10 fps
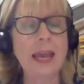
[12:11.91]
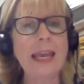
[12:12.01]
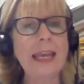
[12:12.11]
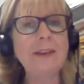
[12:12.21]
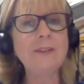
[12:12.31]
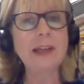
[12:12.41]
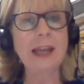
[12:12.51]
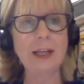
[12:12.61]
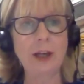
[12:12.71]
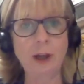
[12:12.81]
even
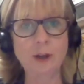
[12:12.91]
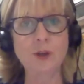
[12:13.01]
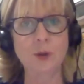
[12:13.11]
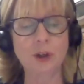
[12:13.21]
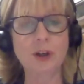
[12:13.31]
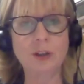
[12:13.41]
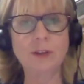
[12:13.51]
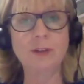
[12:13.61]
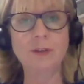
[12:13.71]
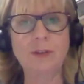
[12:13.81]
in an outdoor
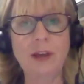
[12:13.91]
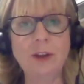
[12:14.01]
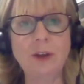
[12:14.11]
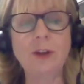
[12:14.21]
concert venue.